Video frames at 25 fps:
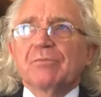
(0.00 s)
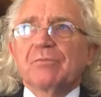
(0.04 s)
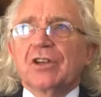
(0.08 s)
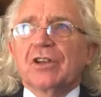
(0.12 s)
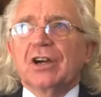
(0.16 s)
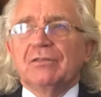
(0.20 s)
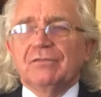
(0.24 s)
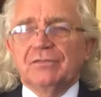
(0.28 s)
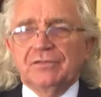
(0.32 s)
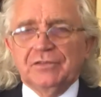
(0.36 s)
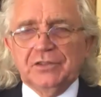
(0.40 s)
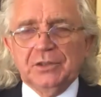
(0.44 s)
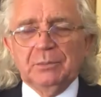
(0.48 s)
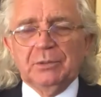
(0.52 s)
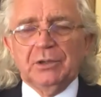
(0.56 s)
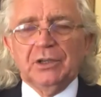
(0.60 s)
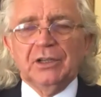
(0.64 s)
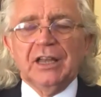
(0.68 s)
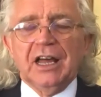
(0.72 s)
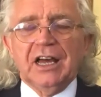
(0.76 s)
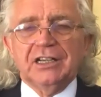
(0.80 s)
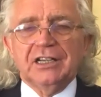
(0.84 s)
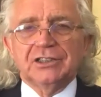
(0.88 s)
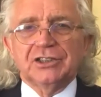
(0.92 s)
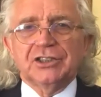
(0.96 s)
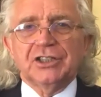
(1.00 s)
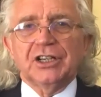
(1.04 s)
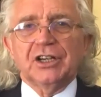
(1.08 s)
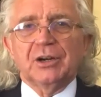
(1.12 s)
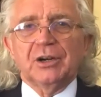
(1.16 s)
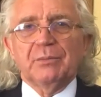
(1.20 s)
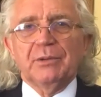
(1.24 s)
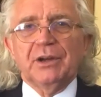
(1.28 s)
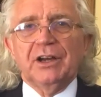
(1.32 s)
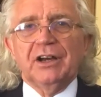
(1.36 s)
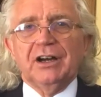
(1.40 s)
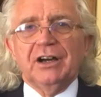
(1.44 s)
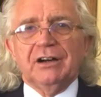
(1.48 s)
comfortable answering
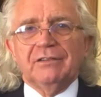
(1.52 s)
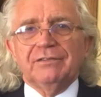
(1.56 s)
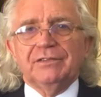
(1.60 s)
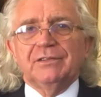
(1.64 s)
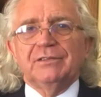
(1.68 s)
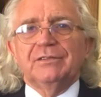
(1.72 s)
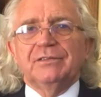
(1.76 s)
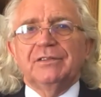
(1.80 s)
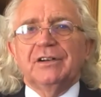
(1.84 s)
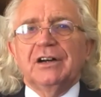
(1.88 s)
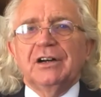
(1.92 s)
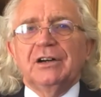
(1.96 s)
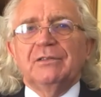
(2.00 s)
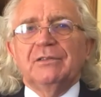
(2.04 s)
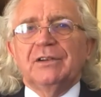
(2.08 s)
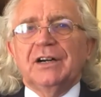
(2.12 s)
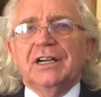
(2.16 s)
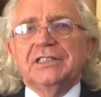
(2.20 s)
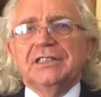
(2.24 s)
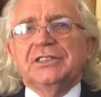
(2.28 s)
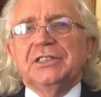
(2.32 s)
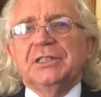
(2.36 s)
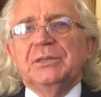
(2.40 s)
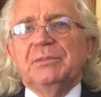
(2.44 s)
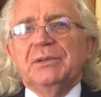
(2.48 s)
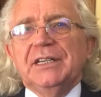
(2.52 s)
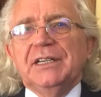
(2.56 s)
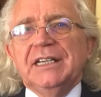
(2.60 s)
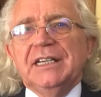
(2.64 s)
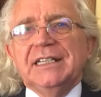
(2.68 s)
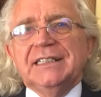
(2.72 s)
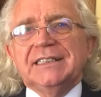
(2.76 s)
on behalf of ICB.